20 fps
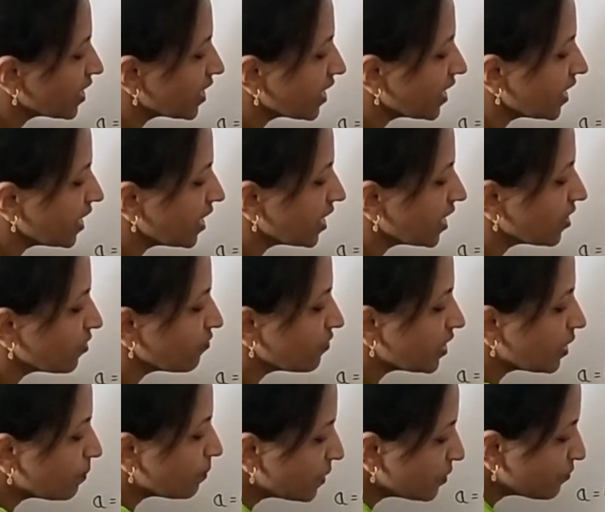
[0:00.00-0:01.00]
A
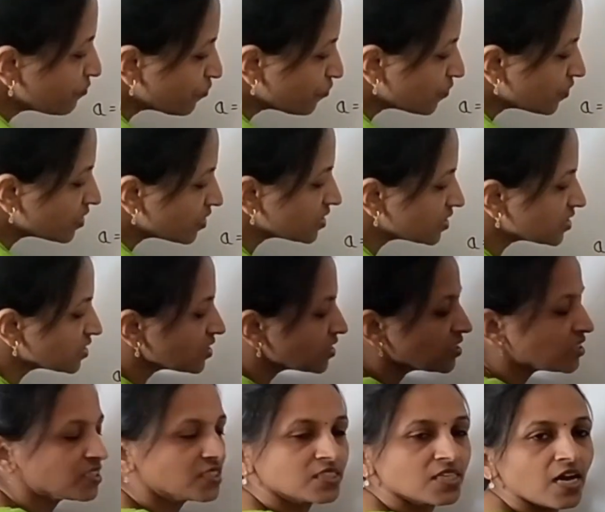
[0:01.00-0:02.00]
will be first
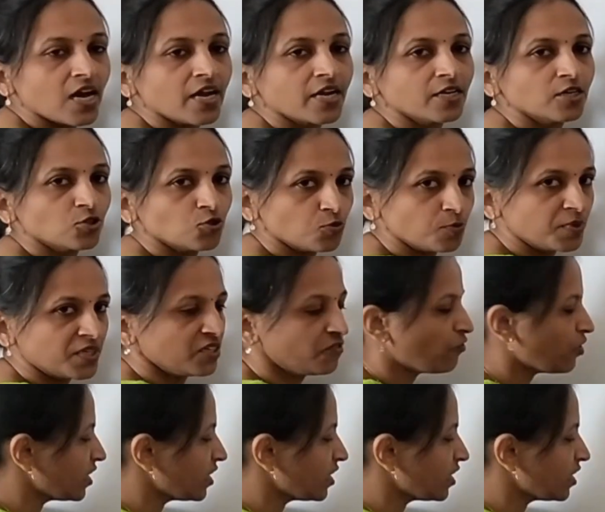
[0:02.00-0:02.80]
assigned to B.